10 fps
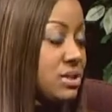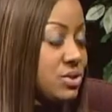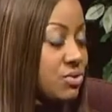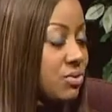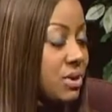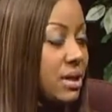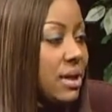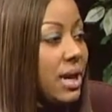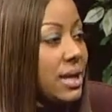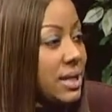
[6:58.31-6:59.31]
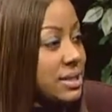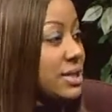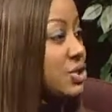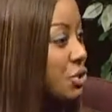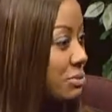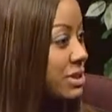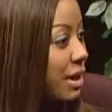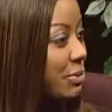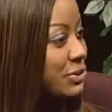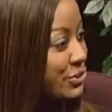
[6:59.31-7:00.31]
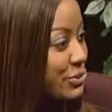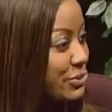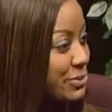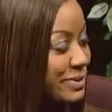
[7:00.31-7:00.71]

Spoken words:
jewelry, and I say showstopper shoes.